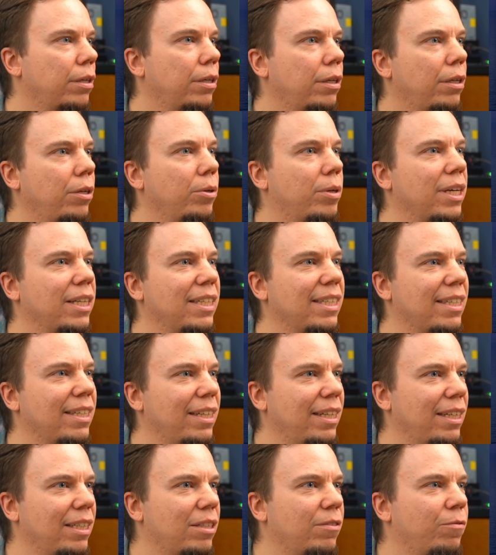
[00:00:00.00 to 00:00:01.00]
You can see
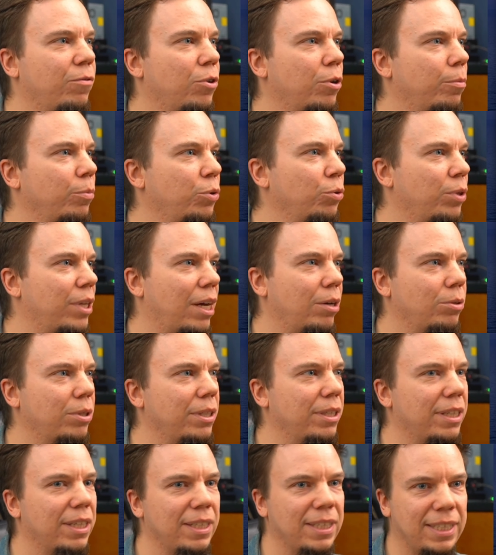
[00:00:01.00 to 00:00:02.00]
it's from
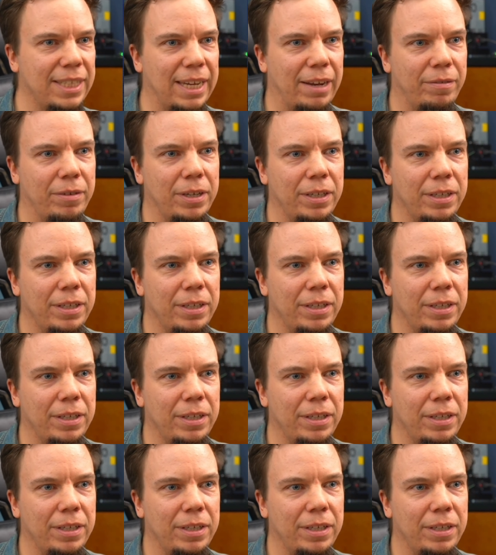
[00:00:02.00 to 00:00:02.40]
2007.